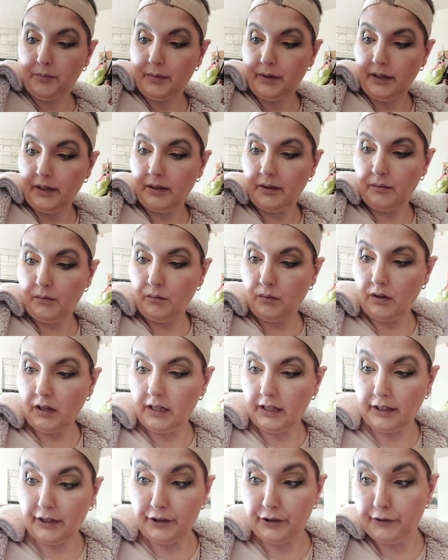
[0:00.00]
be what
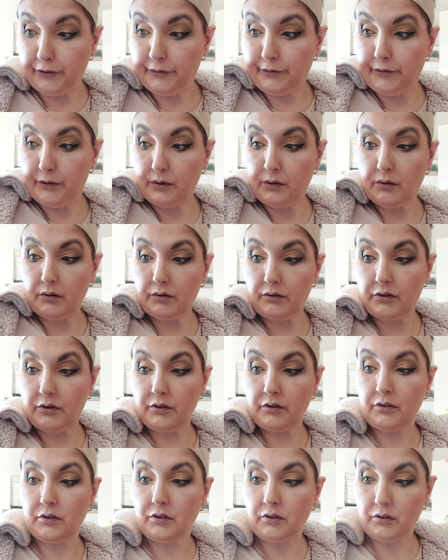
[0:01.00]
I can afford
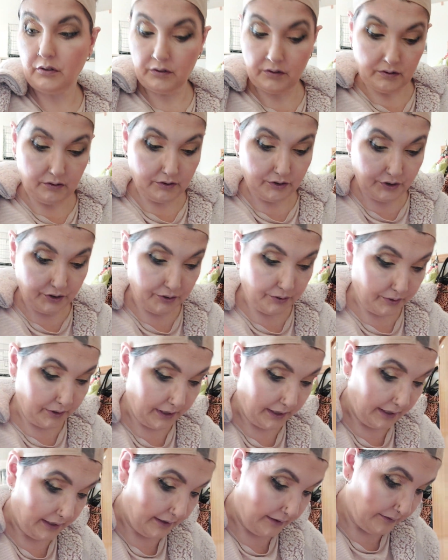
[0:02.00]
to
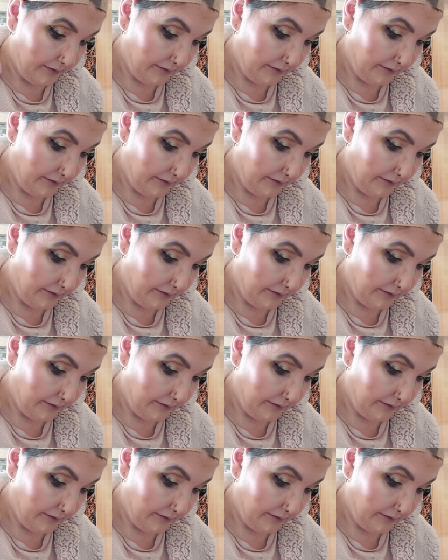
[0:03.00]
get. And